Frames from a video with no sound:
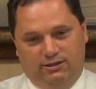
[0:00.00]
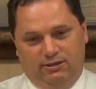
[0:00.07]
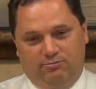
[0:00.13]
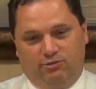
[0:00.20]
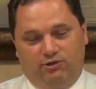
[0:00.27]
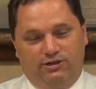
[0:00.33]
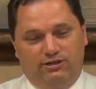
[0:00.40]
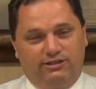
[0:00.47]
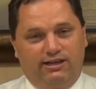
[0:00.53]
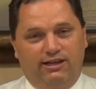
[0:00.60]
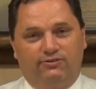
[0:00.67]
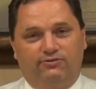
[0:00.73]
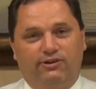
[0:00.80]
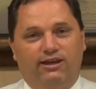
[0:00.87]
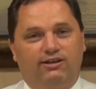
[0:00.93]
employee
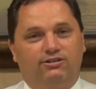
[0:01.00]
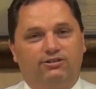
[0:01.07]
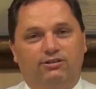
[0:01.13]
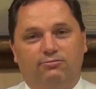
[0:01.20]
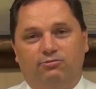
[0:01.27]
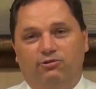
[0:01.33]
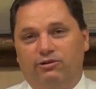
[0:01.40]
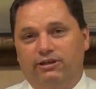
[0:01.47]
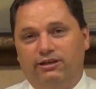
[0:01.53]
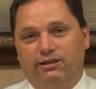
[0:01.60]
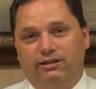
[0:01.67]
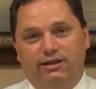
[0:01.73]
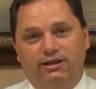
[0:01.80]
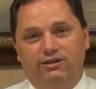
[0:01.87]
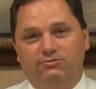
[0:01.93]
satisfaction, employee
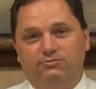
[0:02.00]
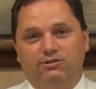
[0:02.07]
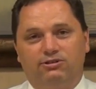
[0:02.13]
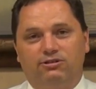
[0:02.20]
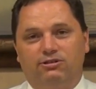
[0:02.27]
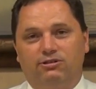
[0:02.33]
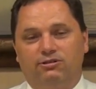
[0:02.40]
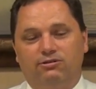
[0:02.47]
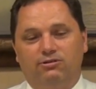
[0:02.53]
engagement.